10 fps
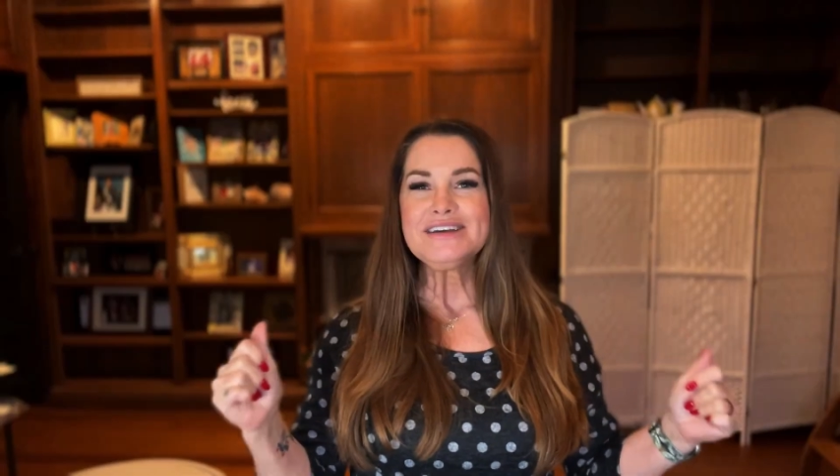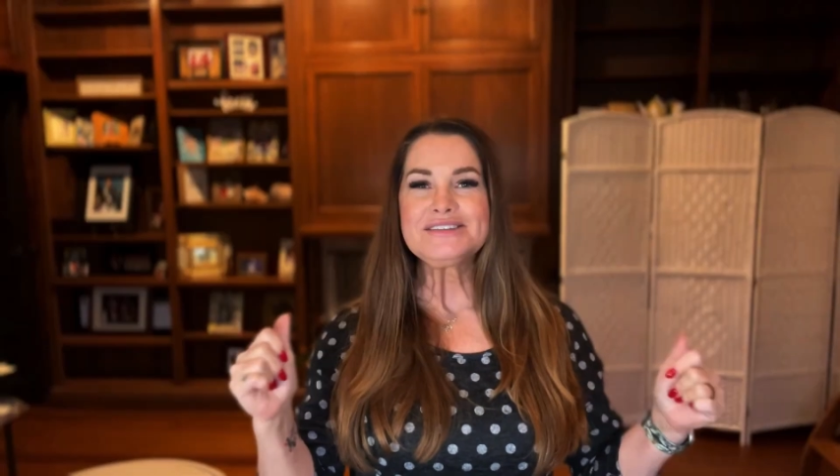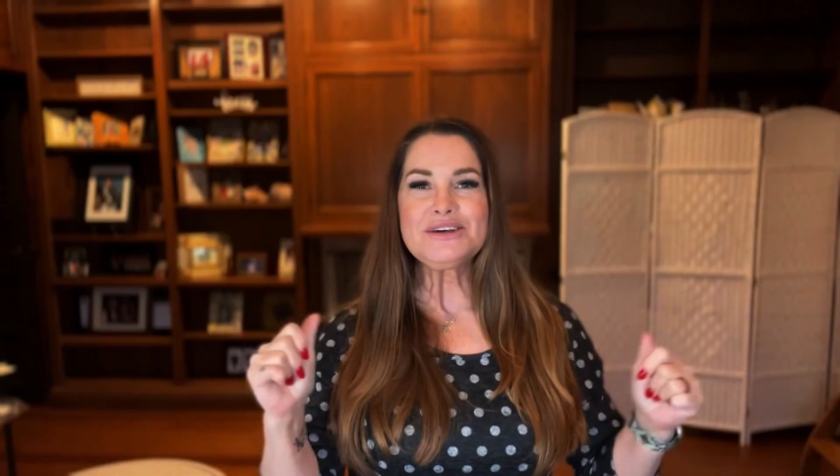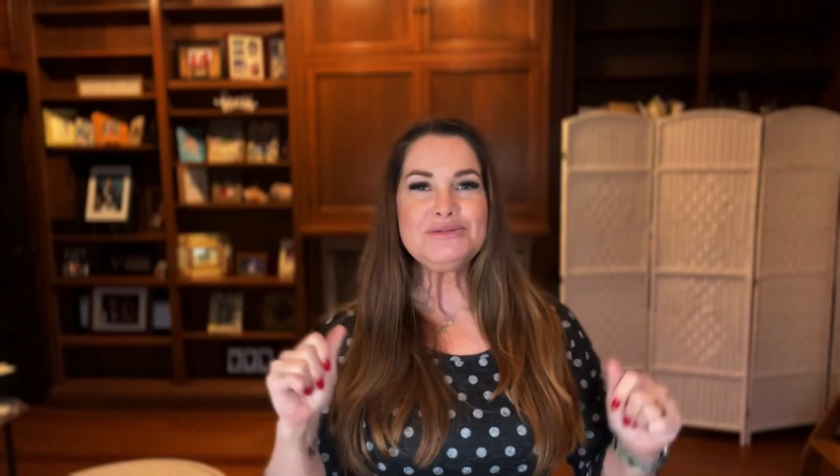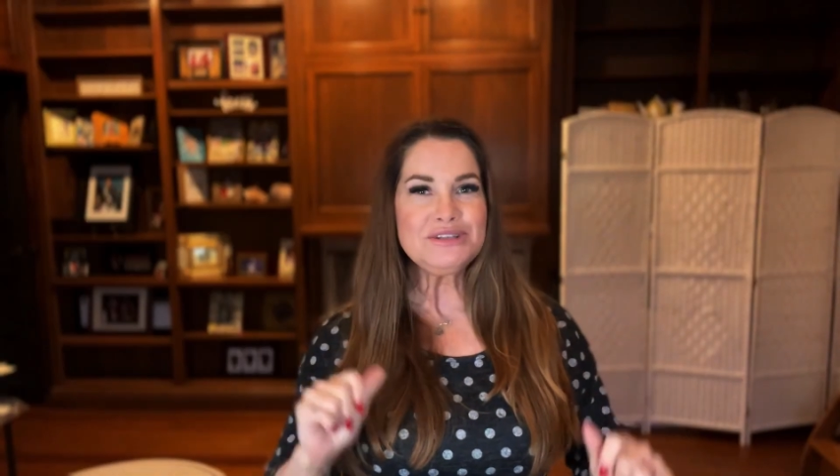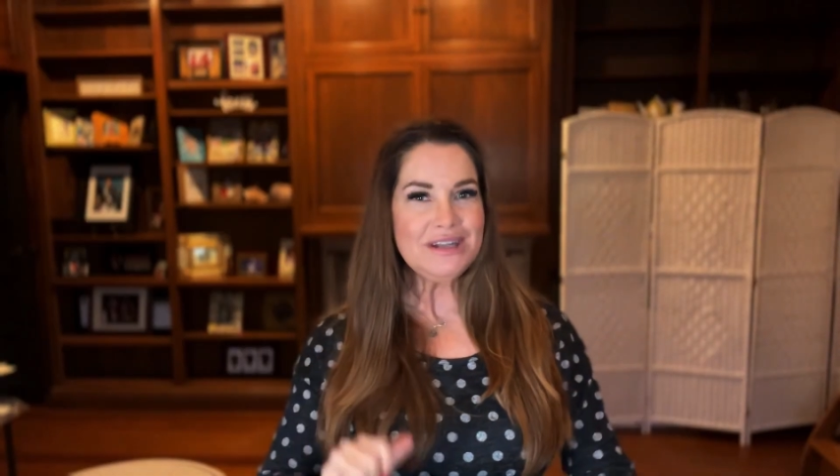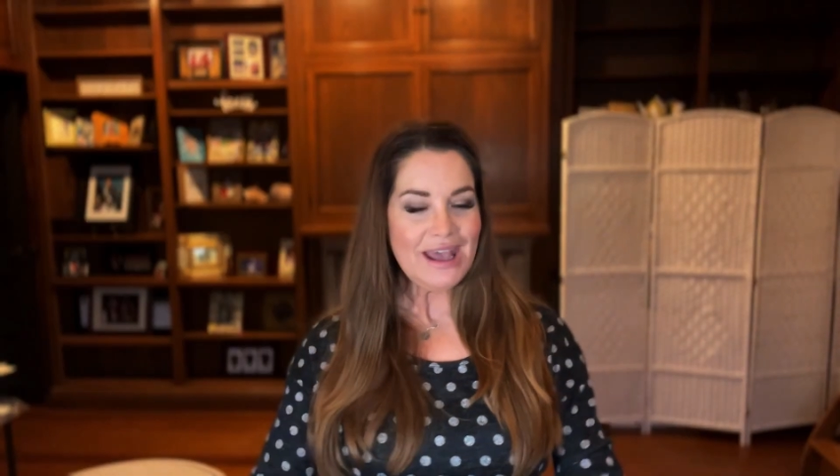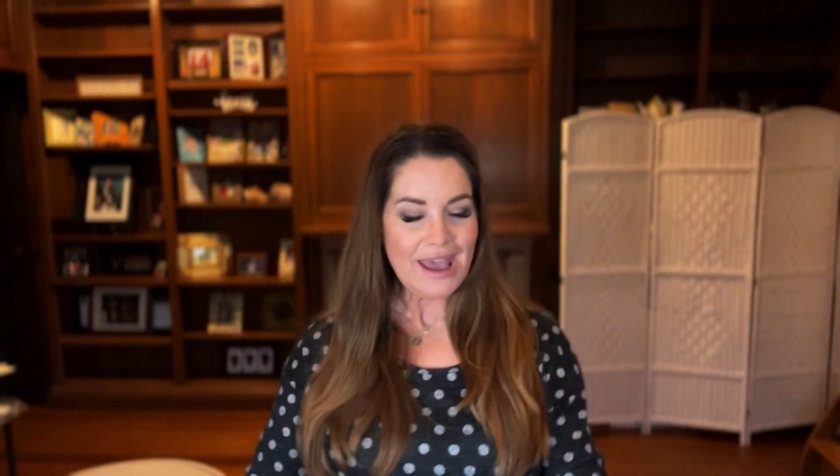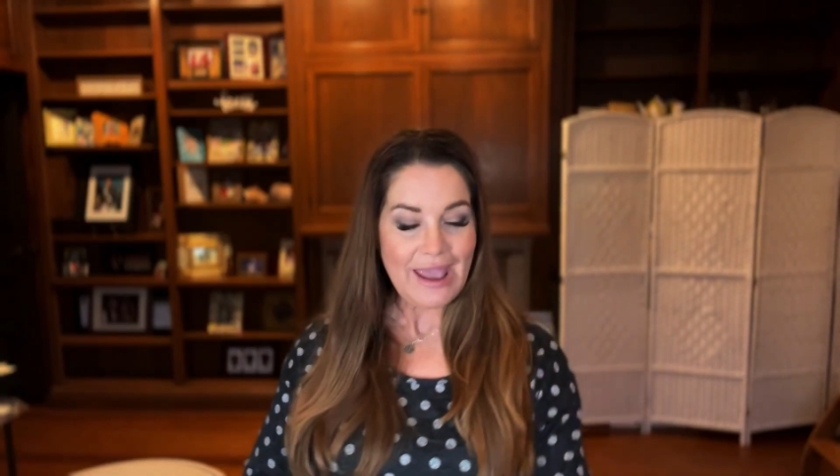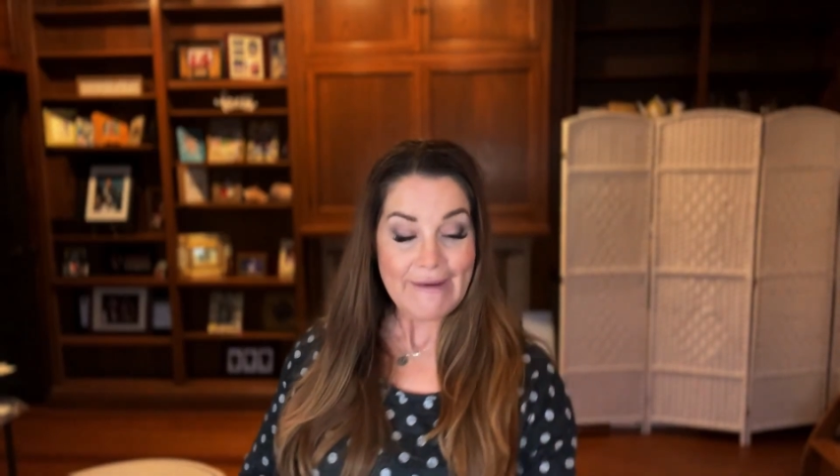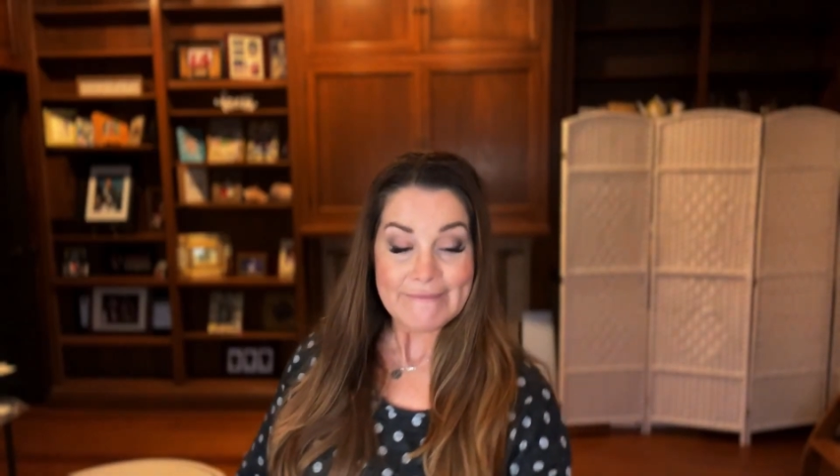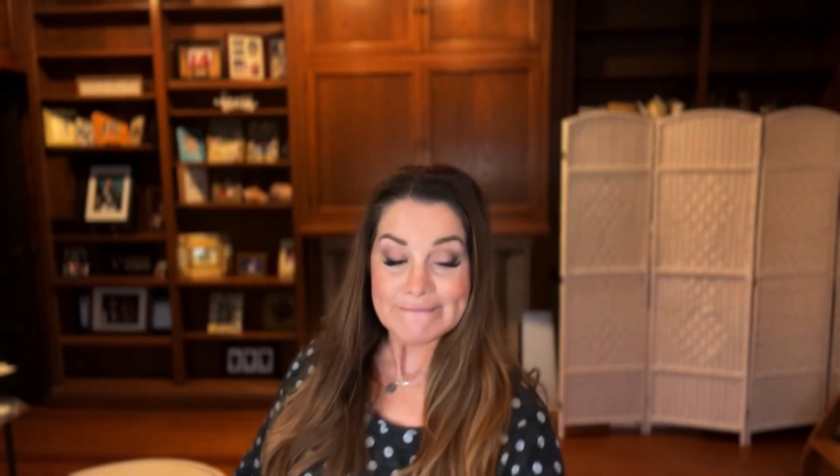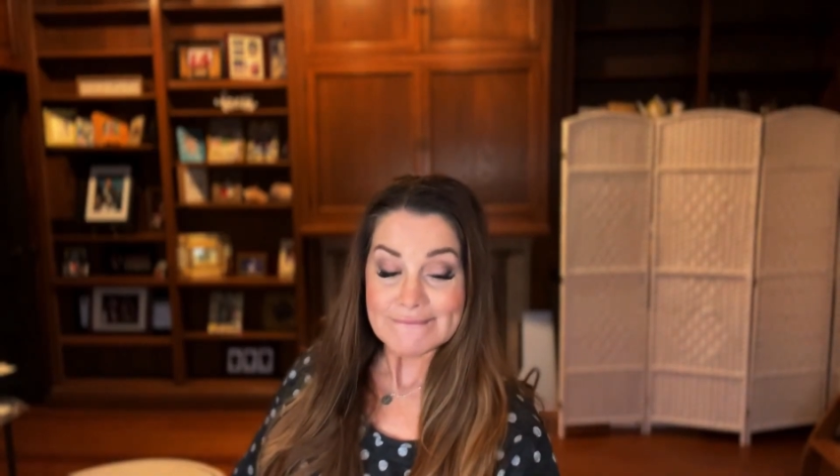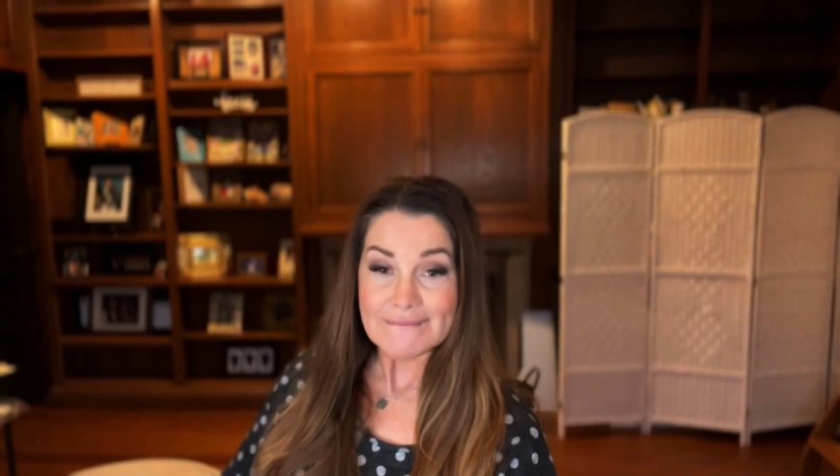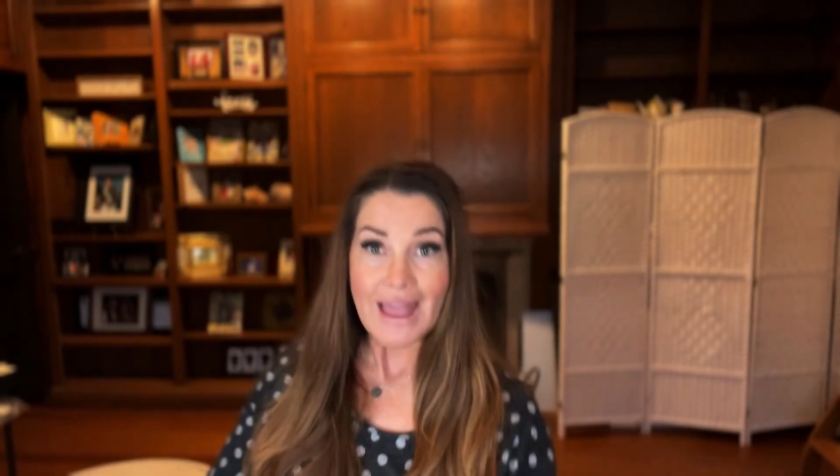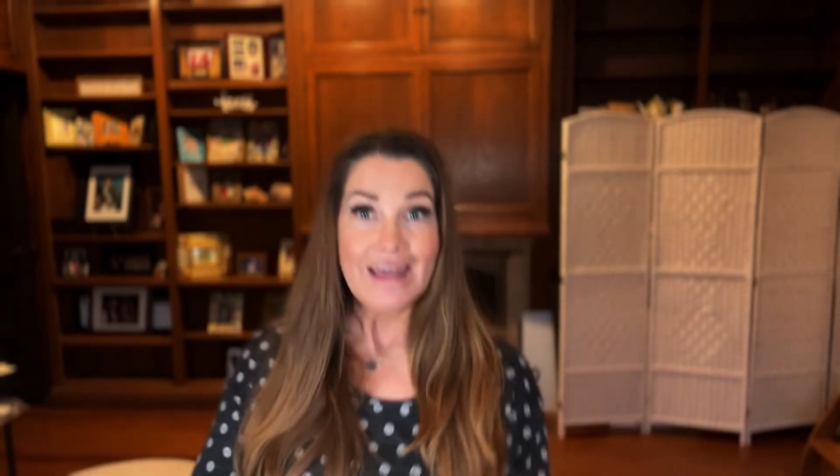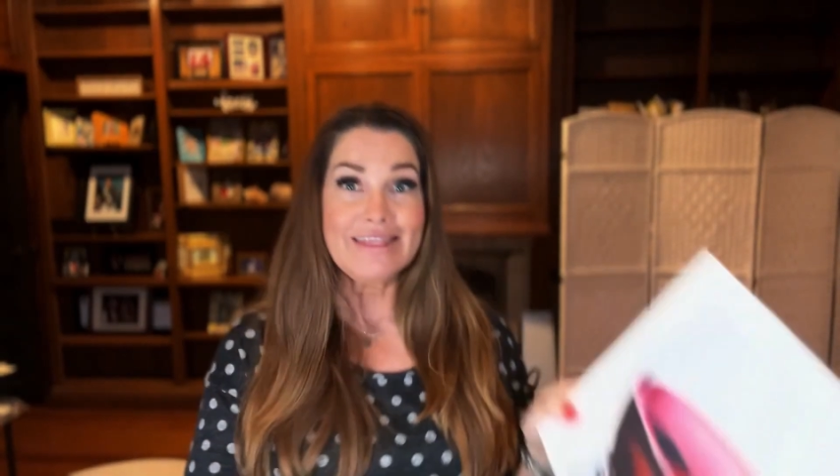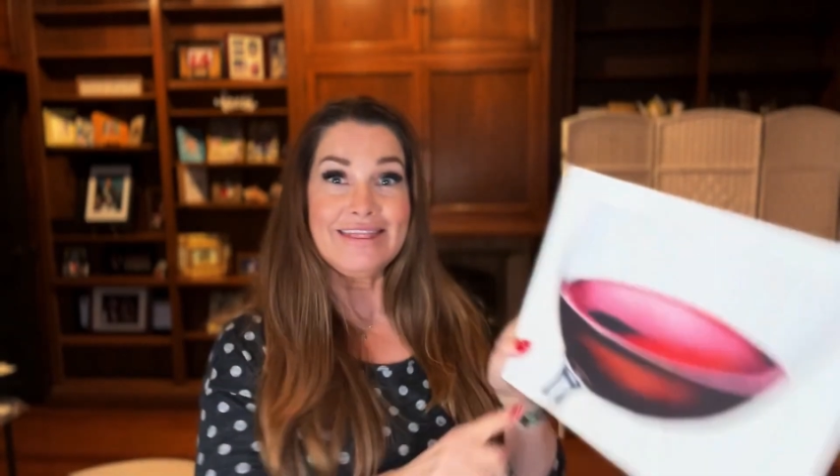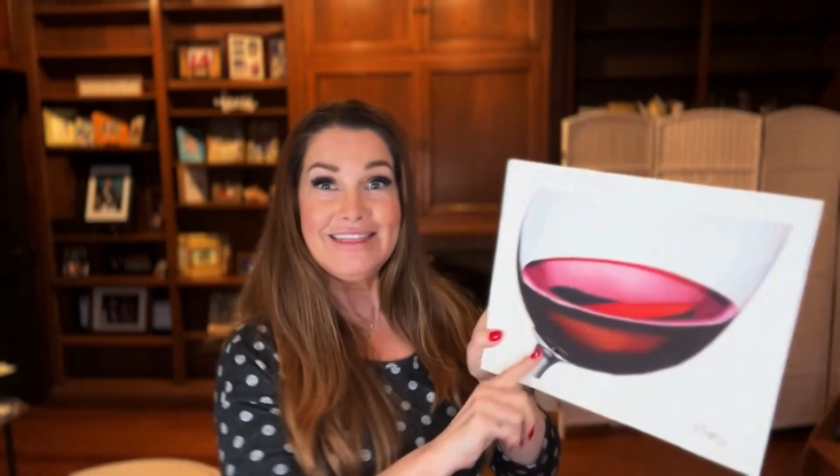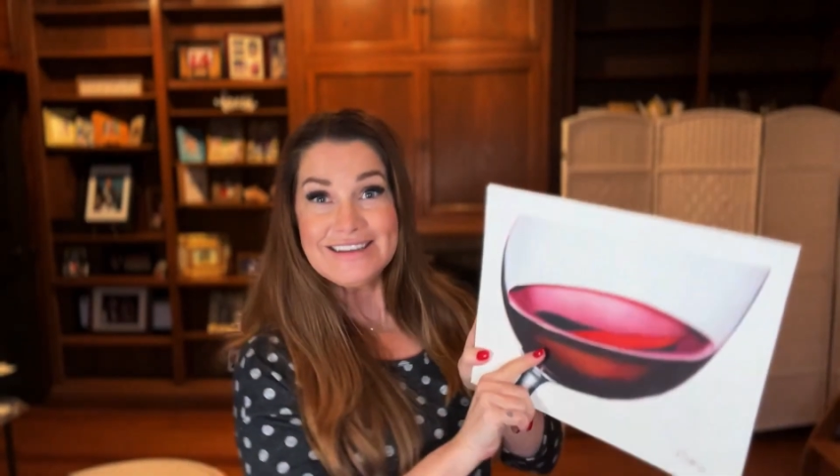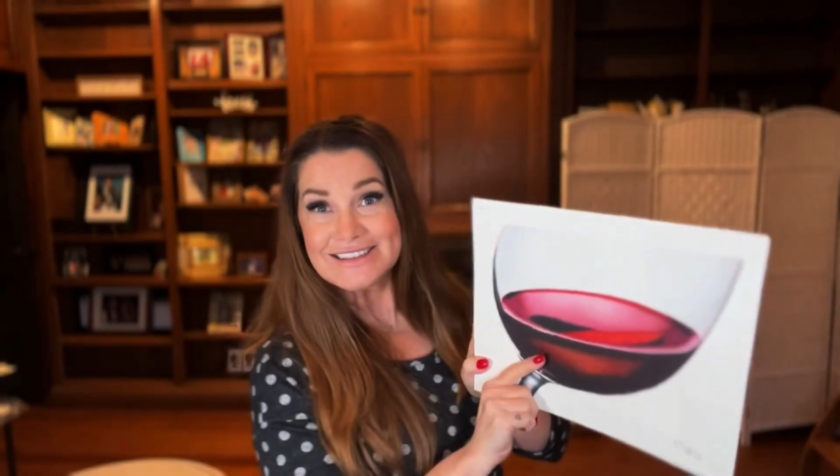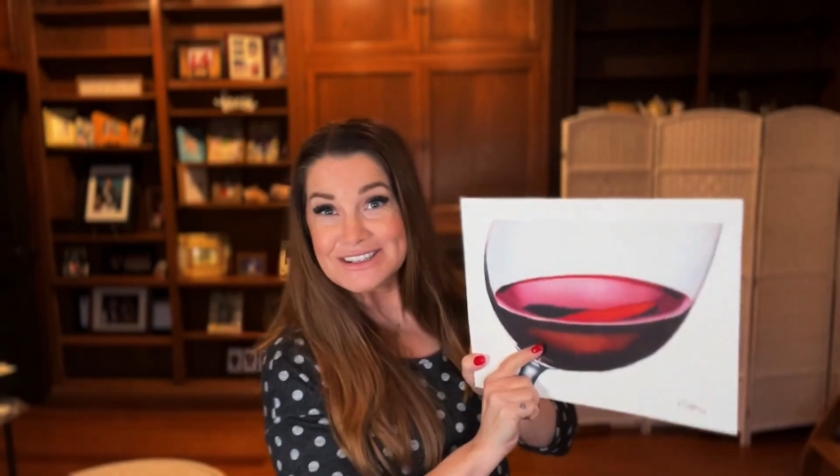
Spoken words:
So today, this